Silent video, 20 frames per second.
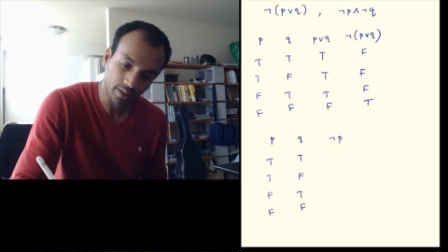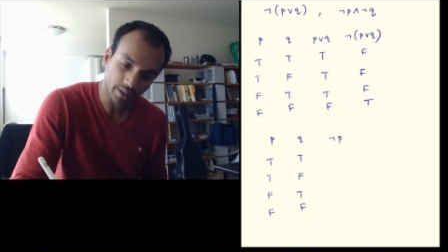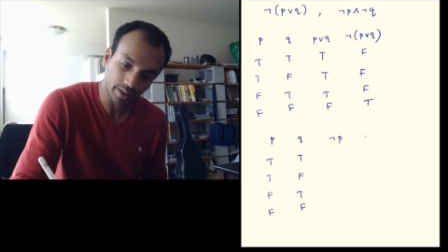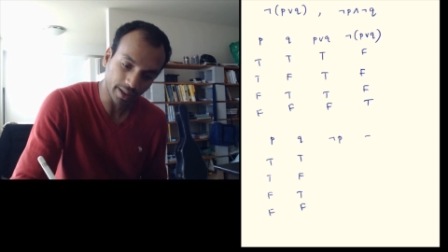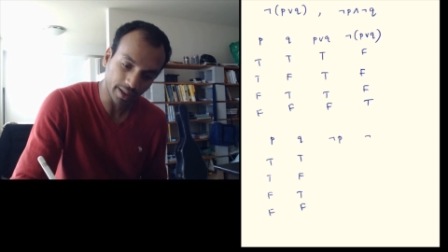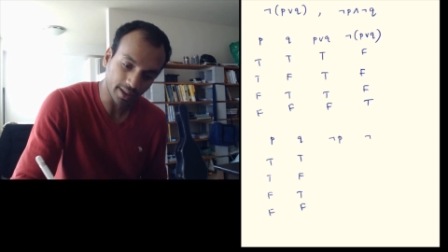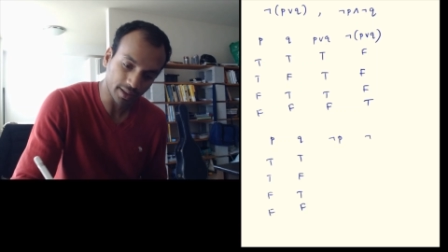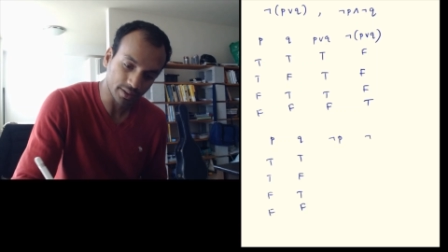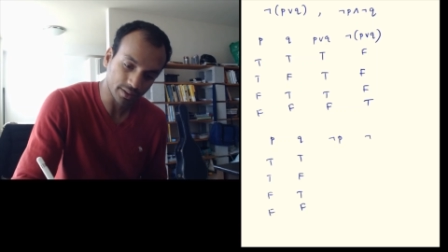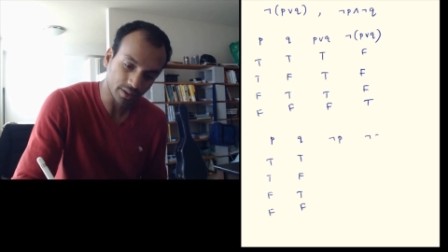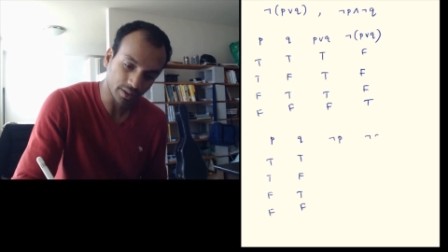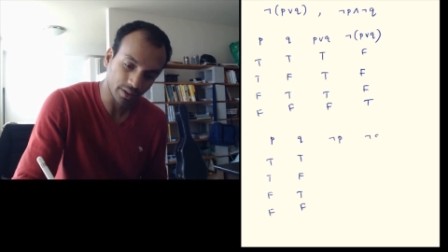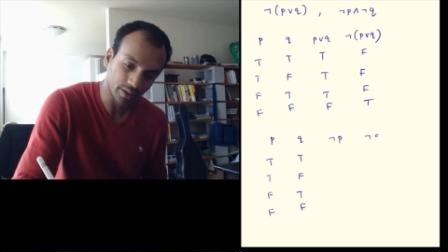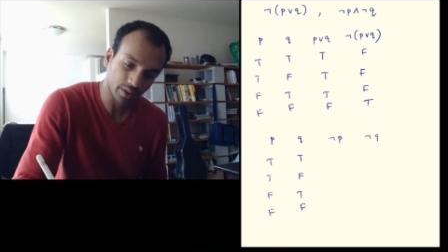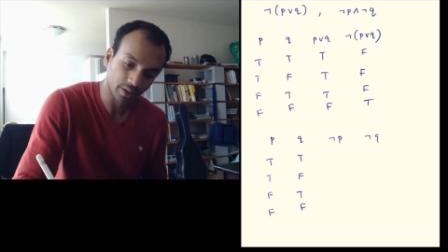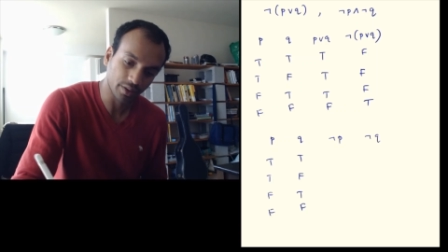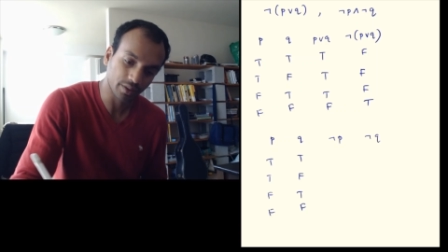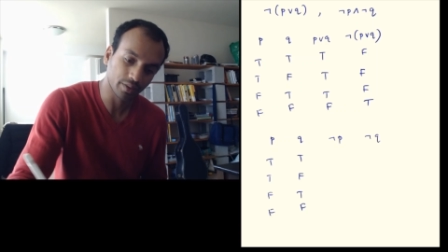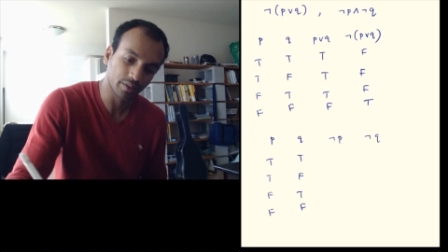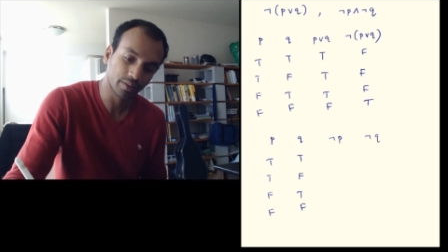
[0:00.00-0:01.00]
negation
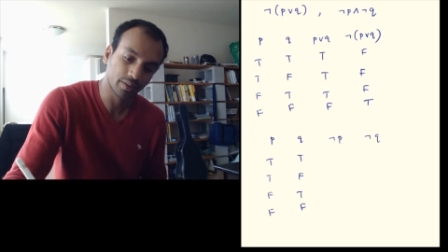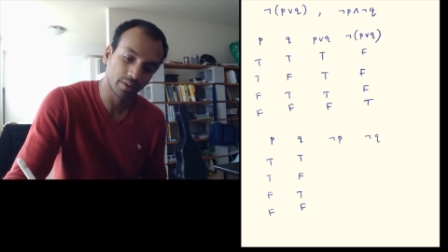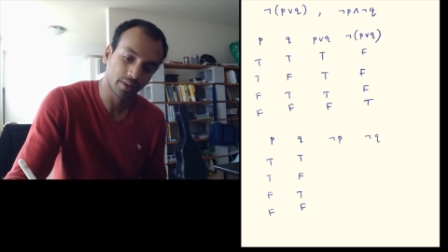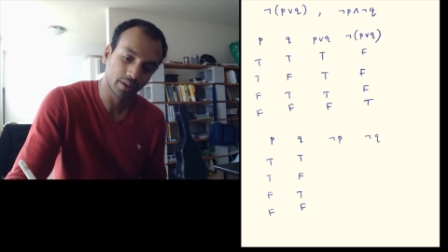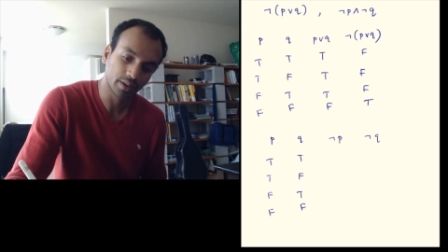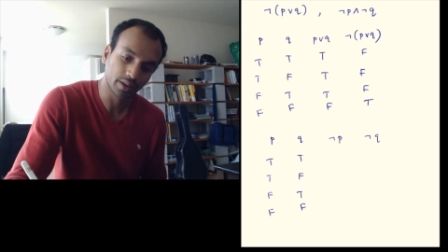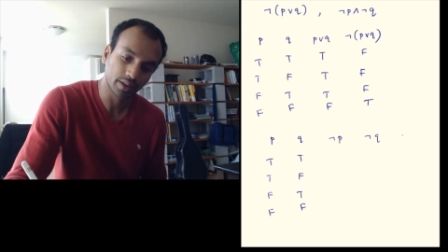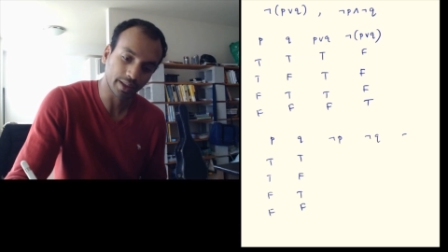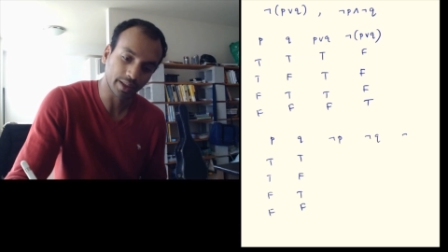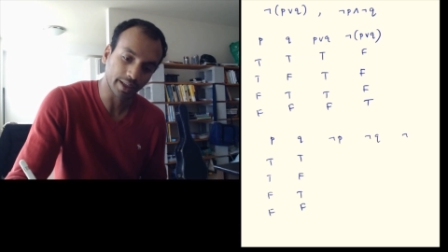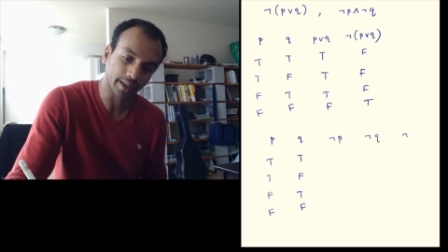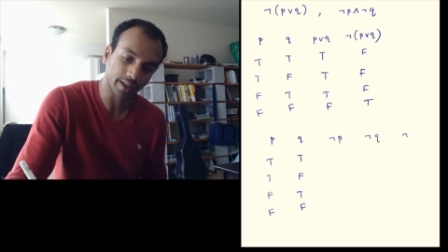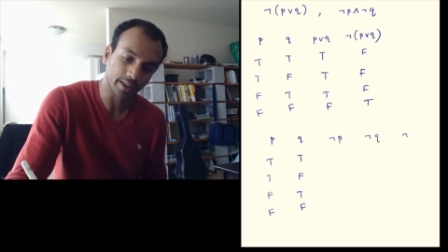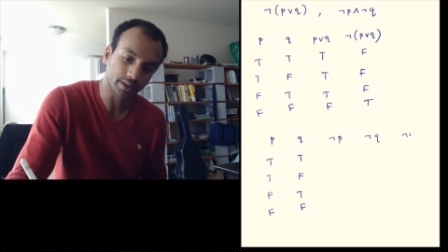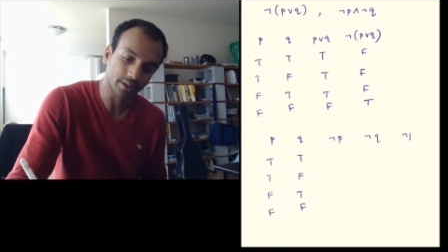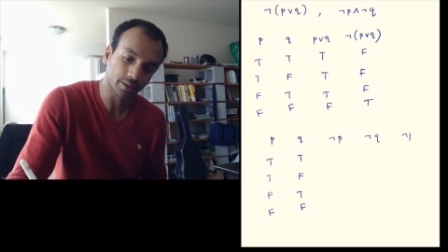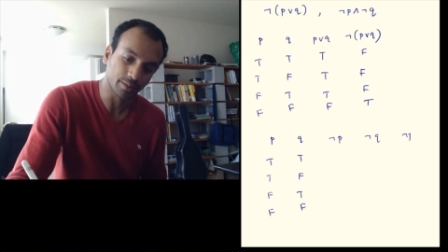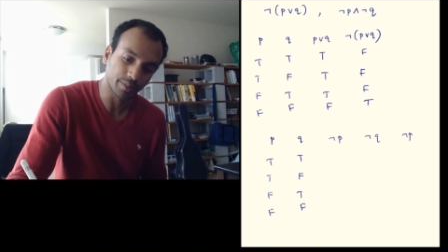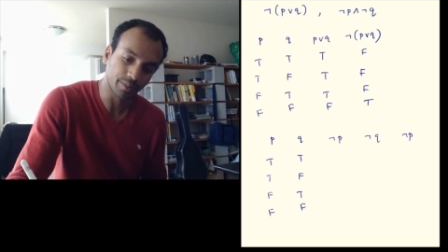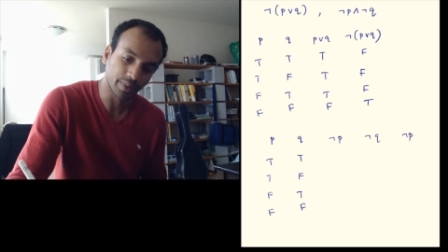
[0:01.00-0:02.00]
q,
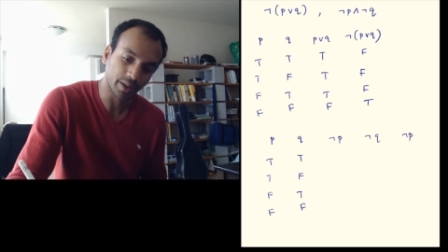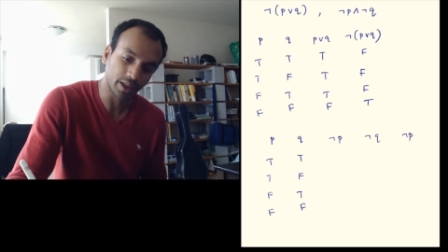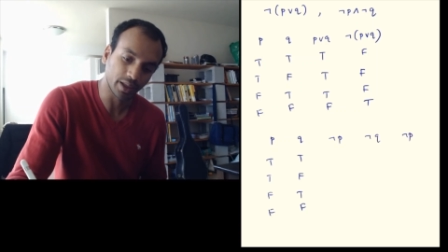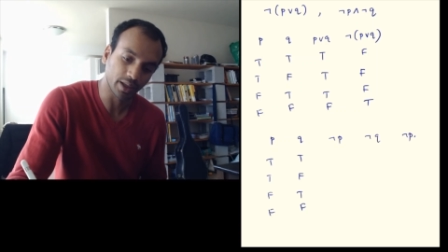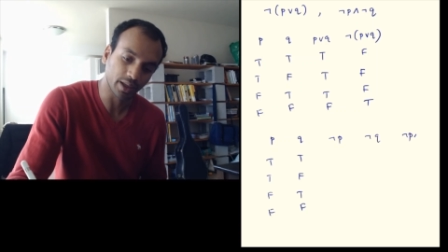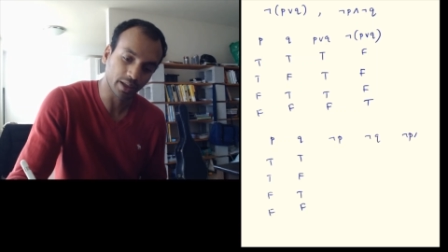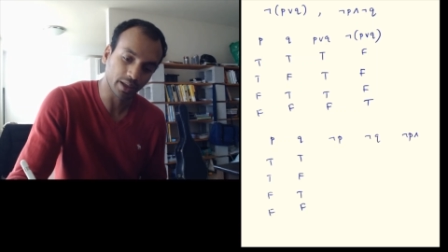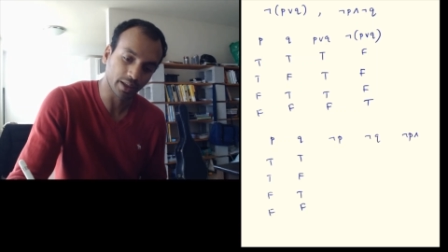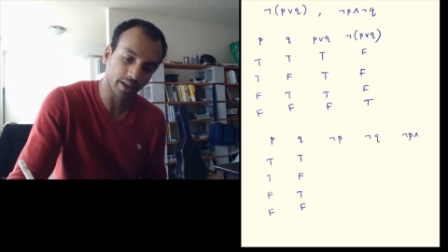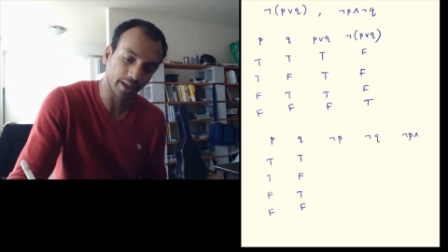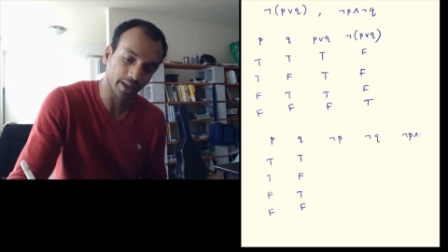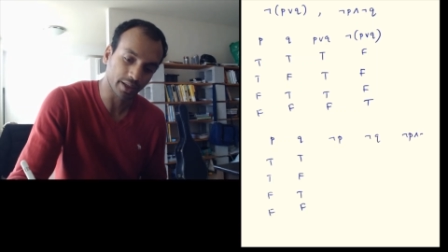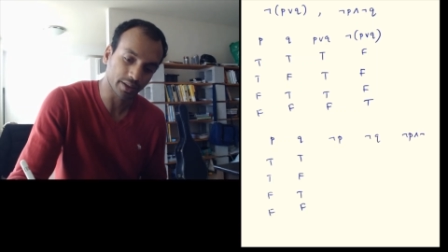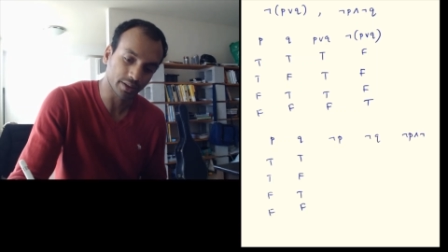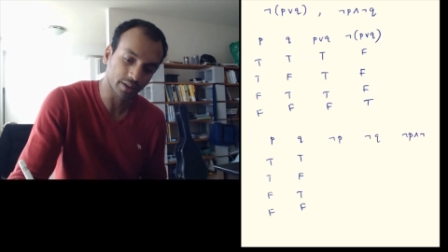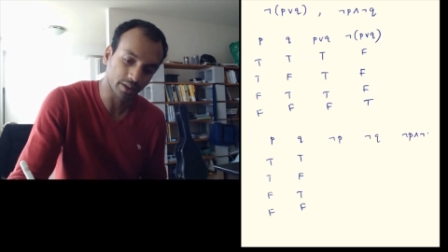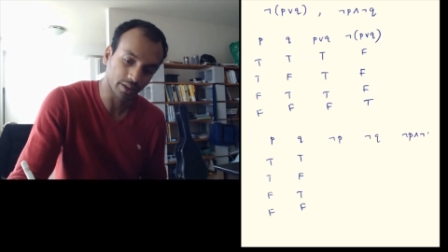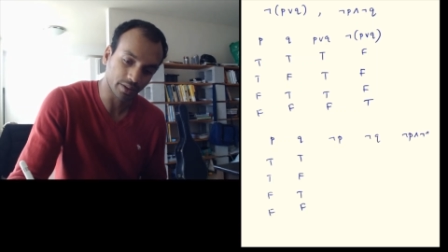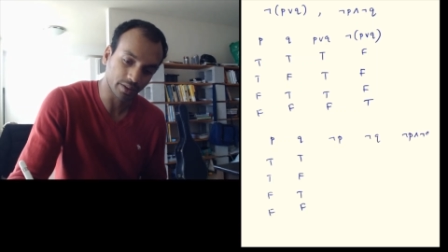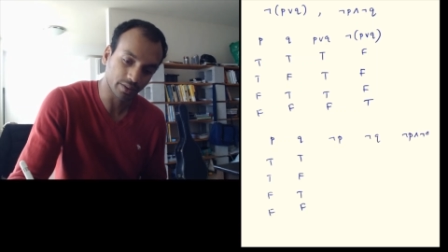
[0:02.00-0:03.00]
negation p and
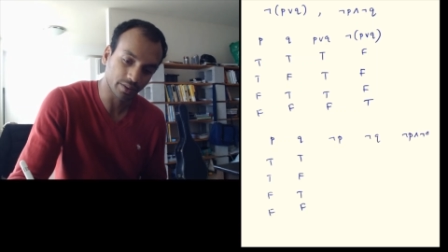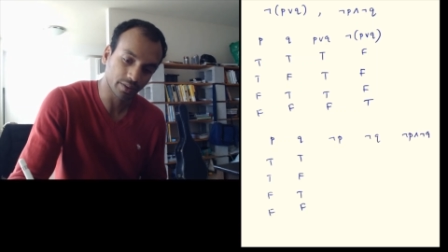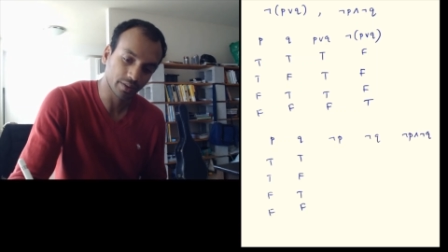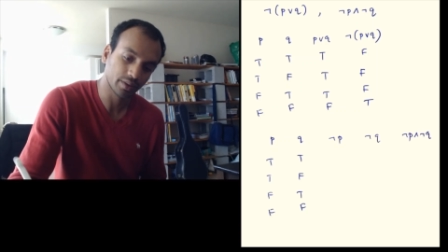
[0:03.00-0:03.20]
negation q